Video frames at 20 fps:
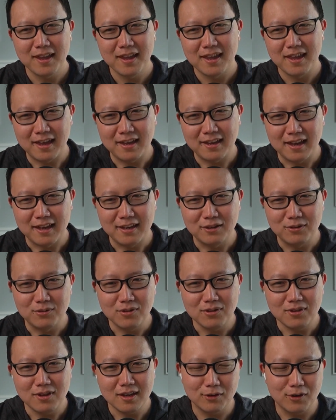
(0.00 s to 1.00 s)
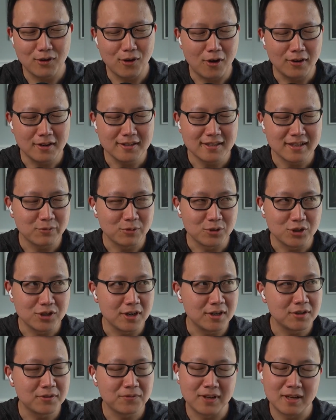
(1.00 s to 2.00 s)
And do you think all this stuff will
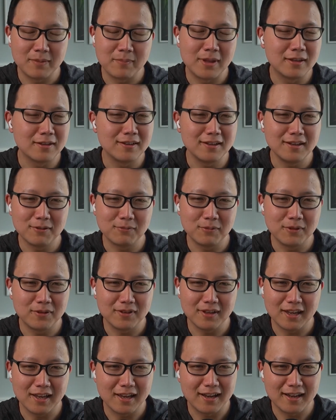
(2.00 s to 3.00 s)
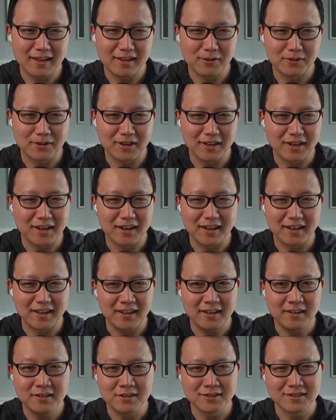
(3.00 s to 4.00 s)
change fundamentally with AI or AI
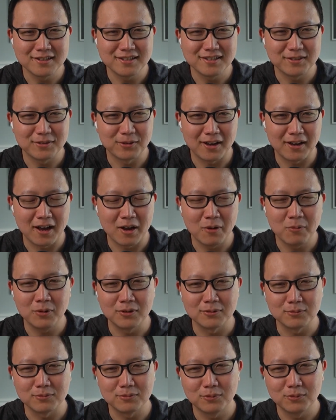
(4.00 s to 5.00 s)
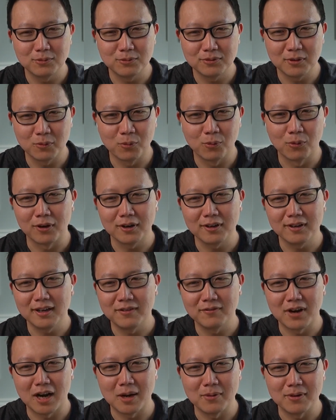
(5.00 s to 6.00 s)
agents, or how will the work
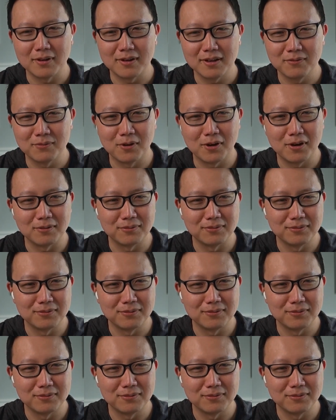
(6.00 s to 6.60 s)
environment evolve?